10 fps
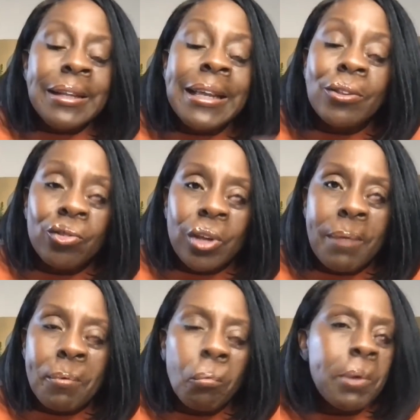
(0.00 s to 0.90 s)

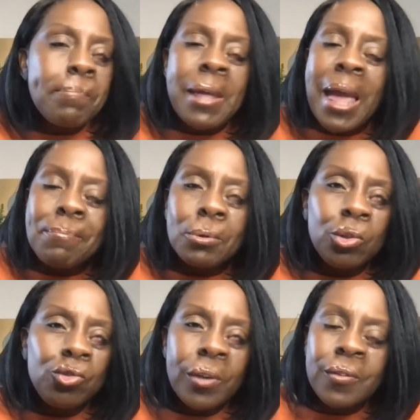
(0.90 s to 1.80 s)
leadership, we'd be able
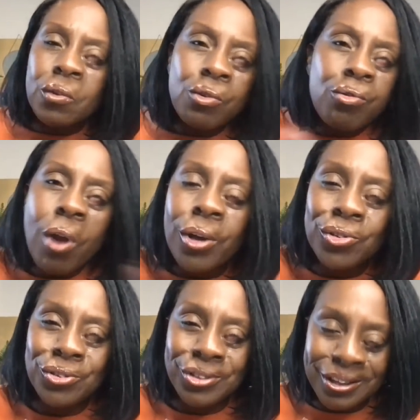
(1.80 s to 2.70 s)
to just
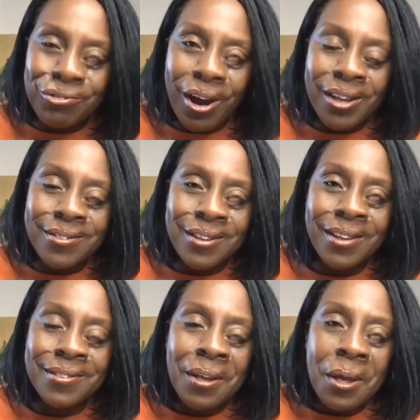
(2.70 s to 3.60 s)
crush the
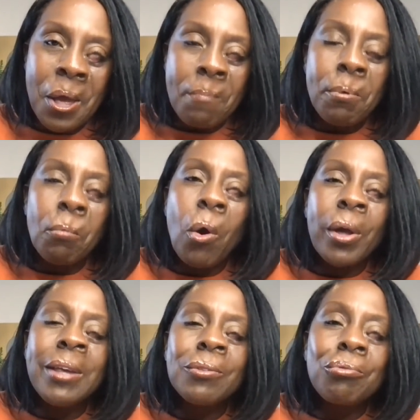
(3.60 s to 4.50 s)
crisis. But what
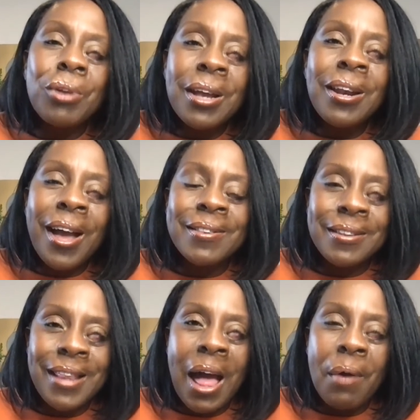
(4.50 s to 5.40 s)
he's
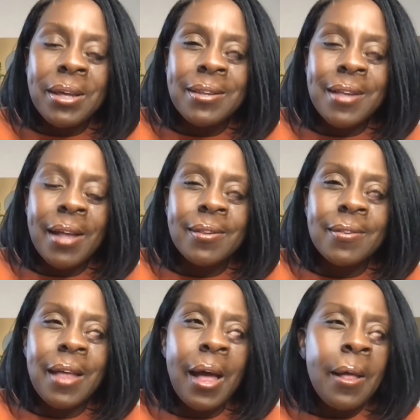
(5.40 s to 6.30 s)
realizing now, he says,
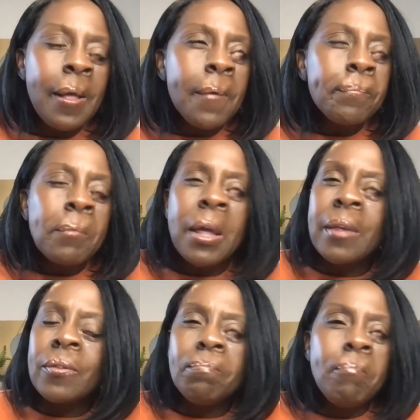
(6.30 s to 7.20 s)
is that
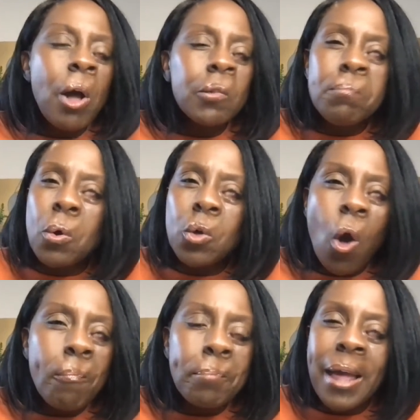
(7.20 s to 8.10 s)
it's much more
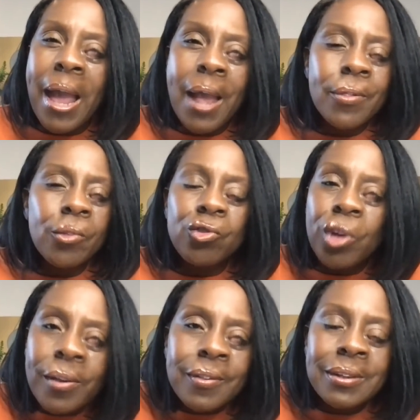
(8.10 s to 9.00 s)
complicated than
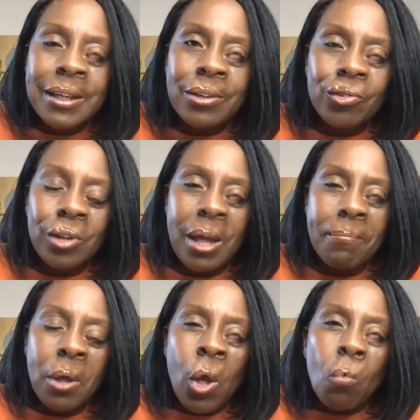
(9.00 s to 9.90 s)
just
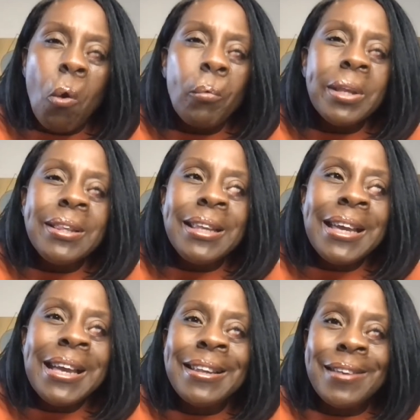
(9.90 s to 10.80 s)
leadership. What we
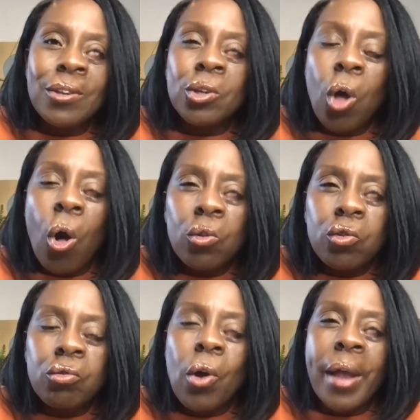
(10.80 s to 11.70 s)
need is a
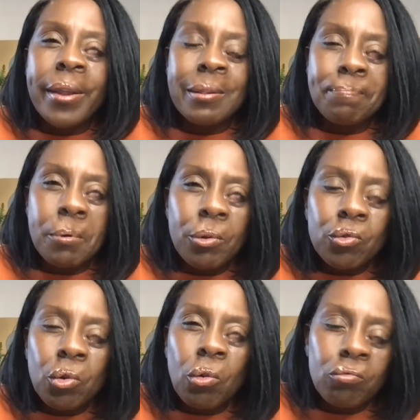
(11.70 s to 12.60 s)
cultural and a
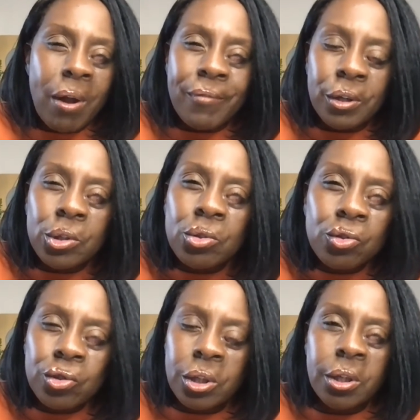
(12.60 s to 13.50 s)
spiritual
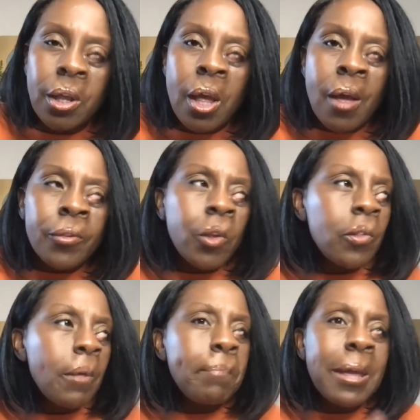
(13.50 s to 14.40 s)
revolution so
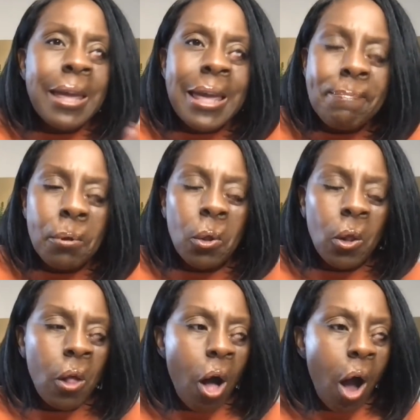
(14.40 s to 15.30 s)
that
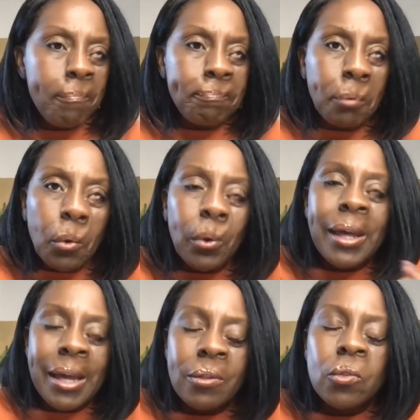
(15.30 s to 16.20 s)
people are bought
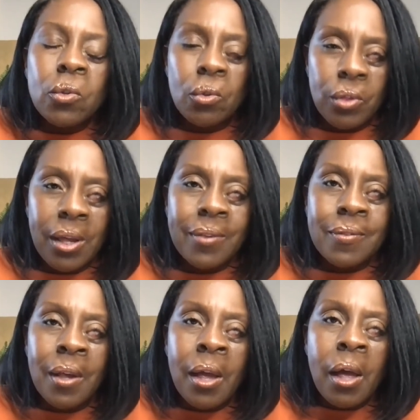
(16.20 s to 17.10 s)
into
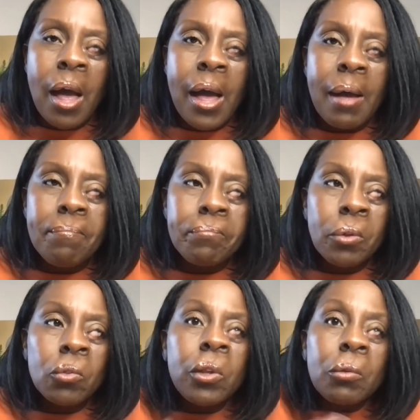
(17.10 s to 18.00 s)
this, to
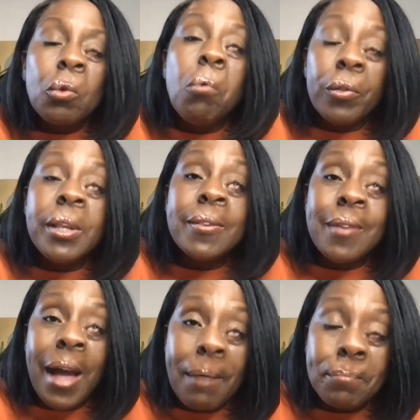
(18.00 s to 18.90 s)
what needs
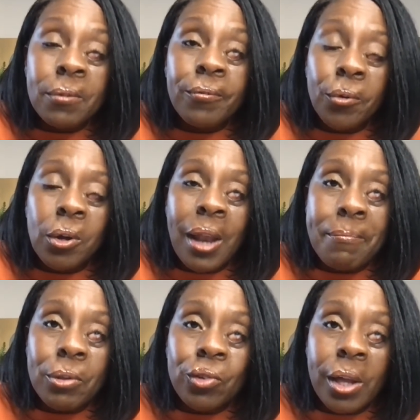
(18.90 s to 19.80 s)
to happen for
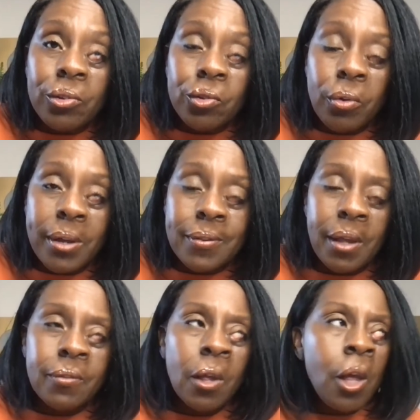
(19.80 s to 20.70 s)
climate change to
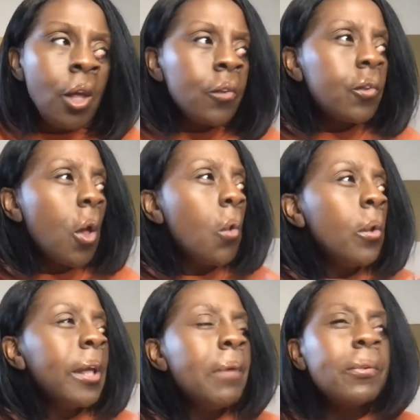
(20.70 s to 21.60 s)
exist. So
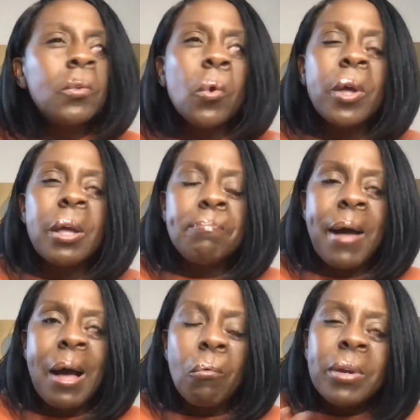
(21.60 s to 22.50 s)
he was talking
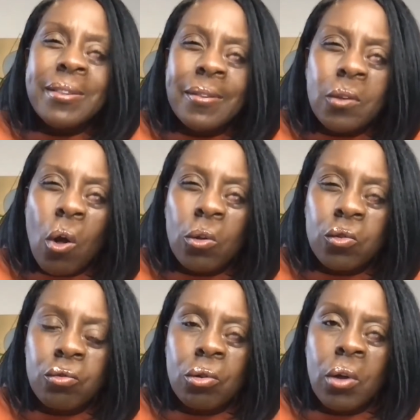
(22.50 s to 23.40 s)
about, when he says
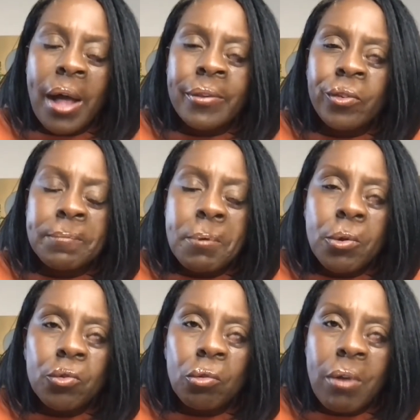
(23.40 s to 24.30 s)
cultural and
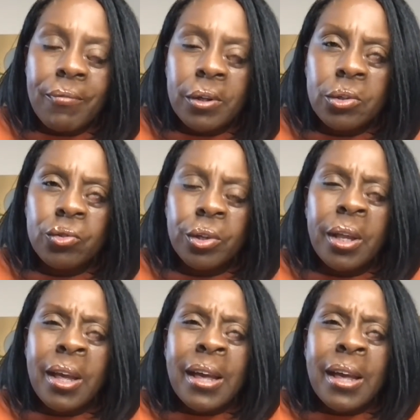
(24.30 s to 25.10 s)
spiritual revolution,